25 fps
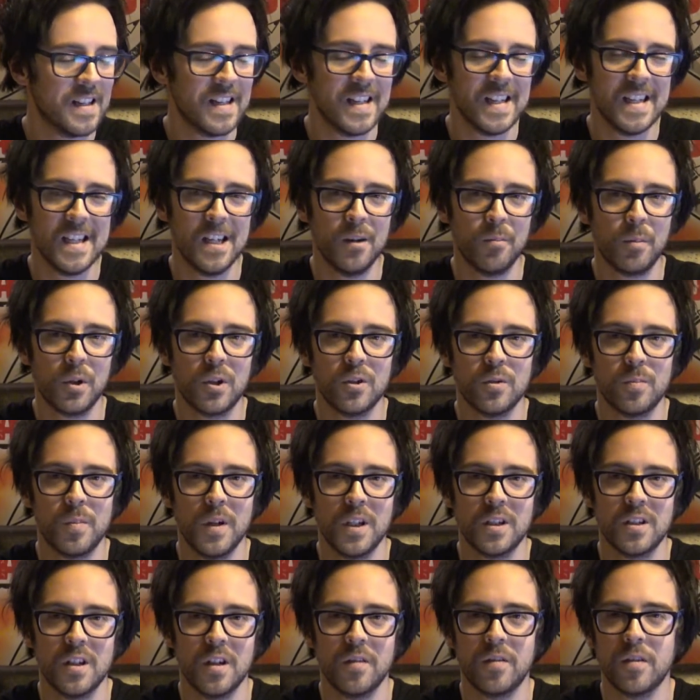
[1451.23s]
uh, because
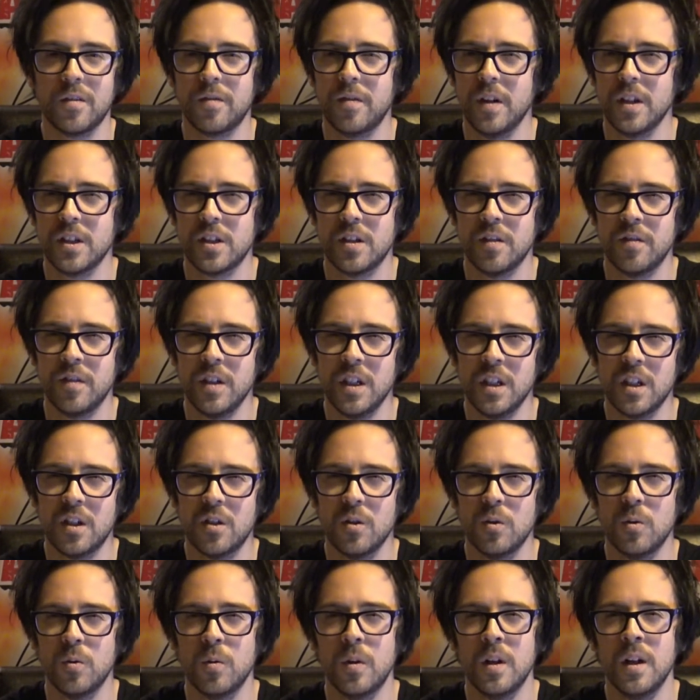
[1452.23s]
basically if you're facing the
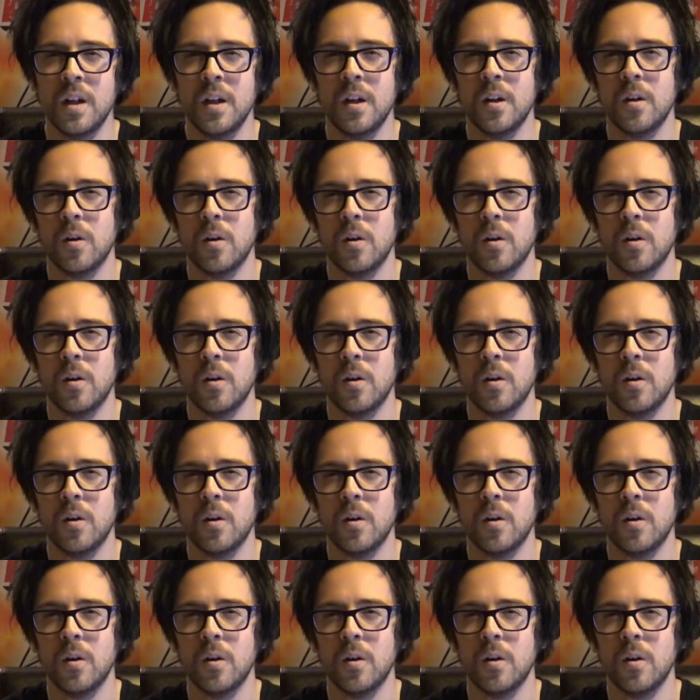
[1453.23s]
vehicle